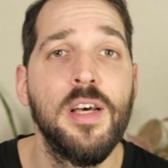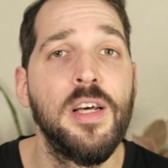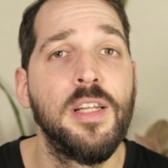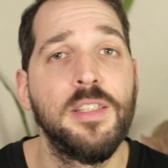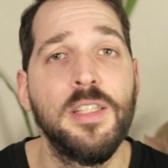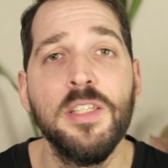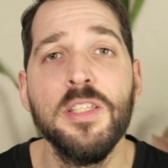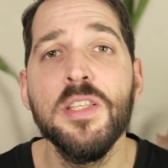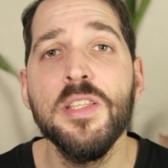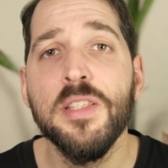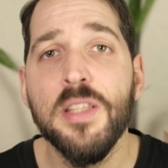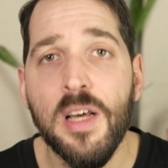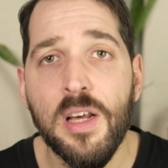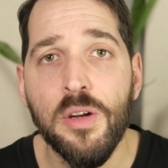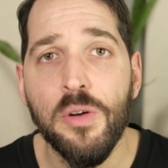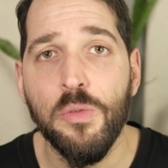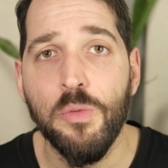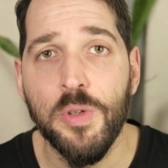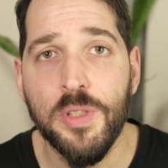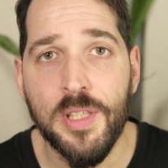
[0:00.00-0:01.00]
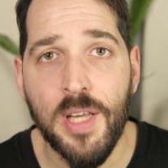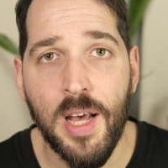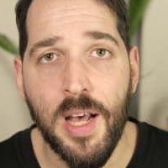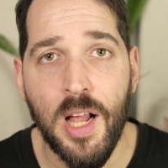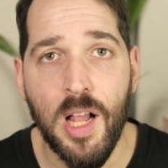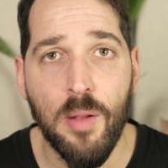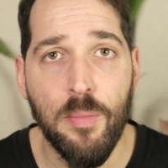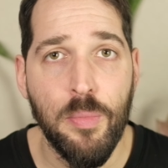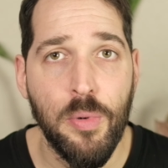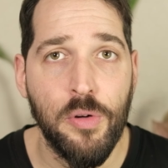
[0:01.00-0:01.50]
This is done with the
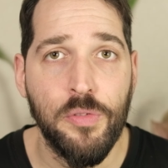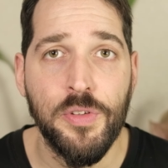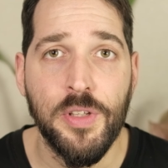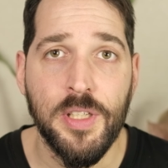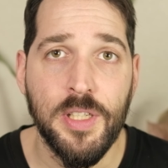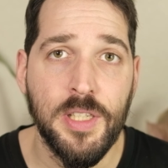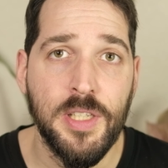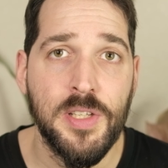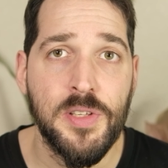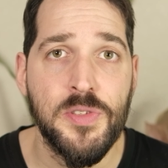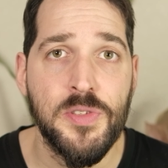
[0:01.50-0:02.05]
help of the ES